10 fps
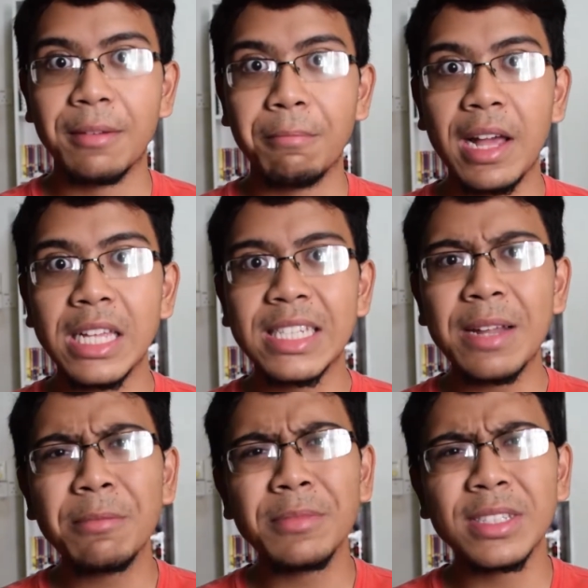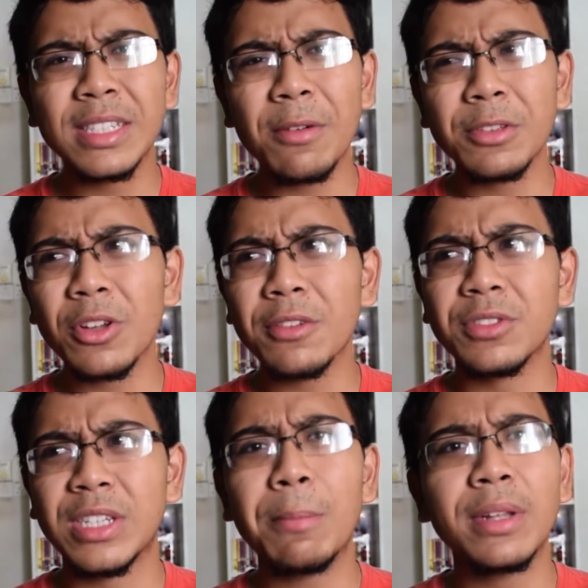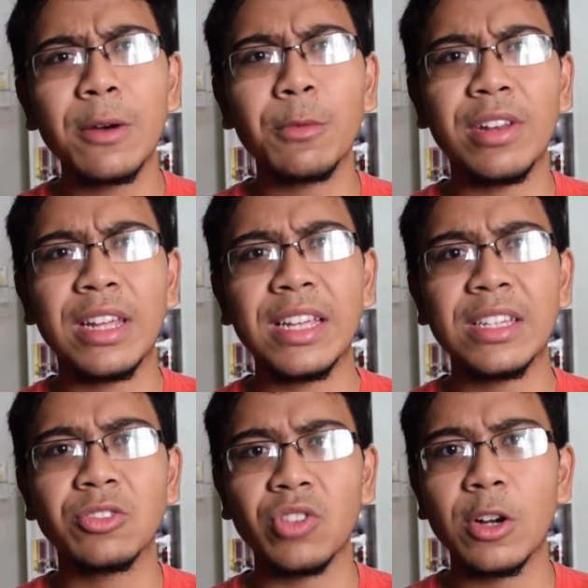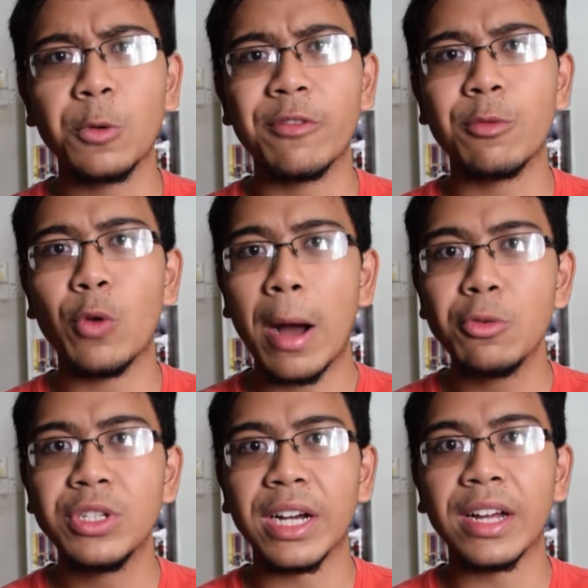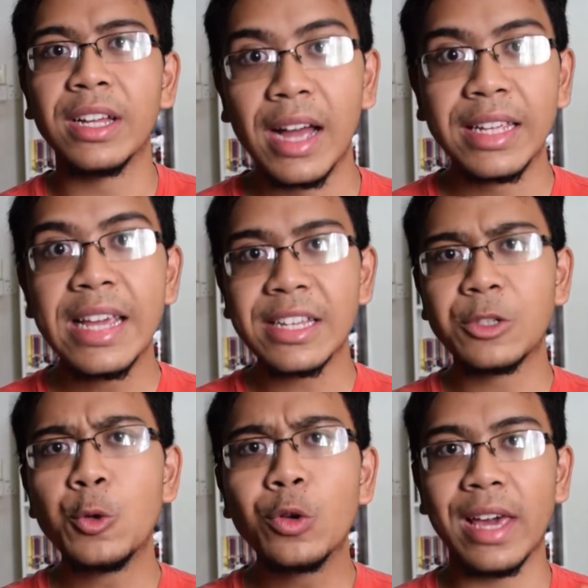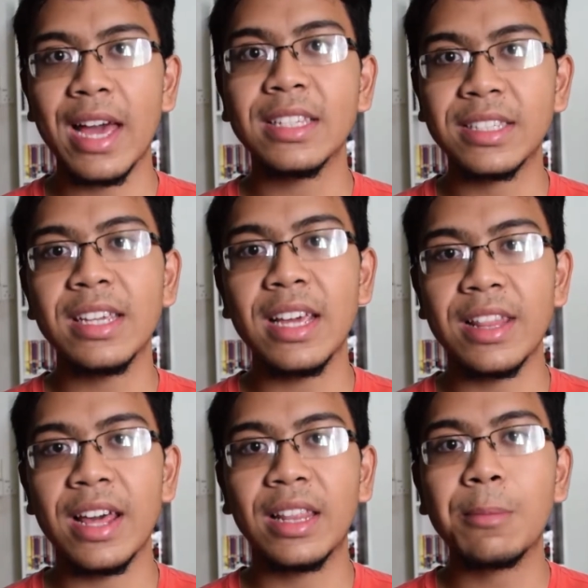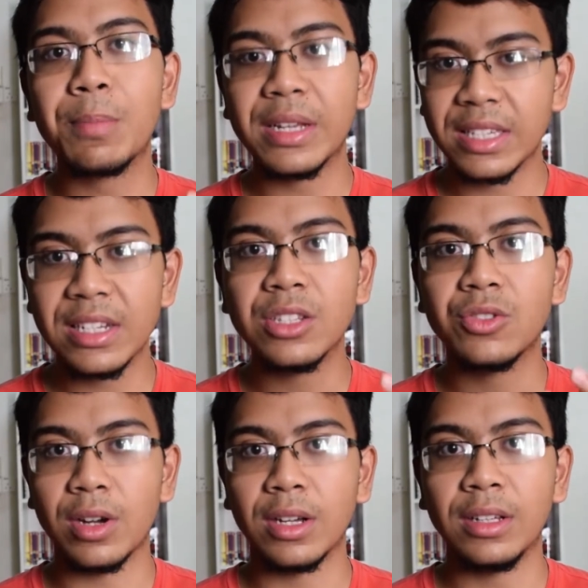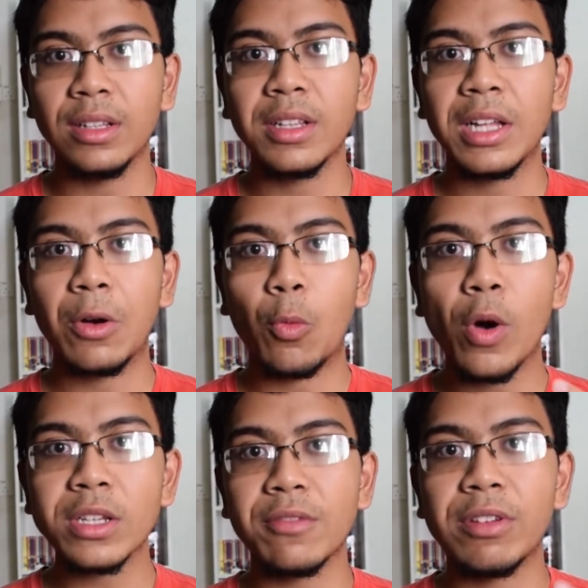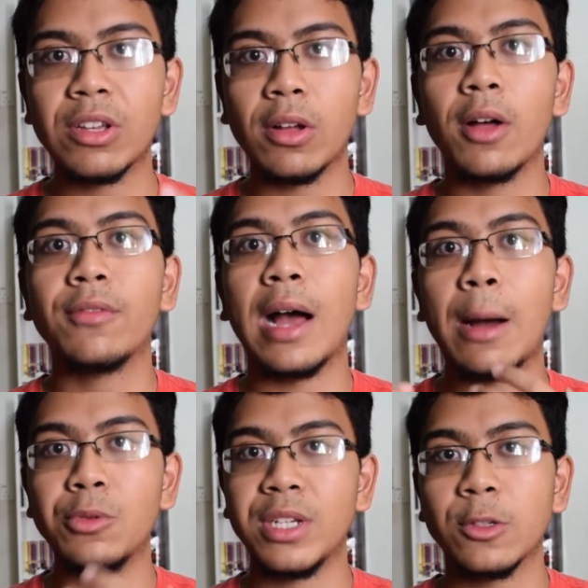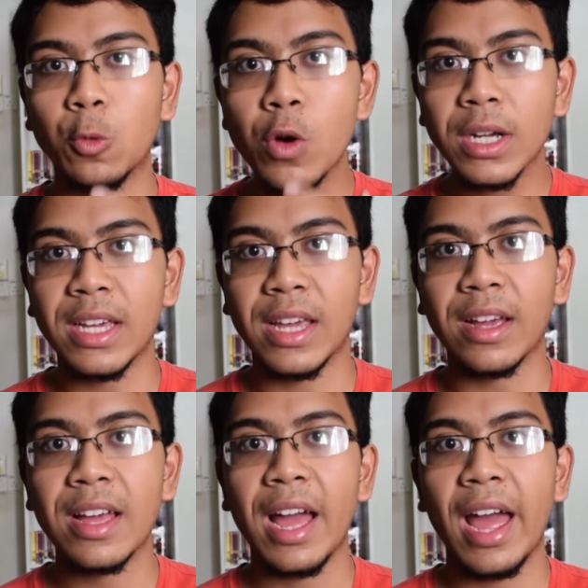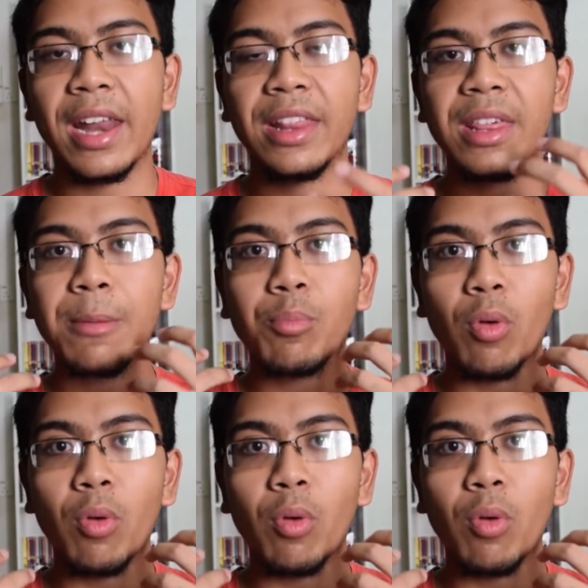but it's sort of jumbled up with the struggle with Abuja. Yes, you can say that the personal struggle was a result of Abuja's working, and the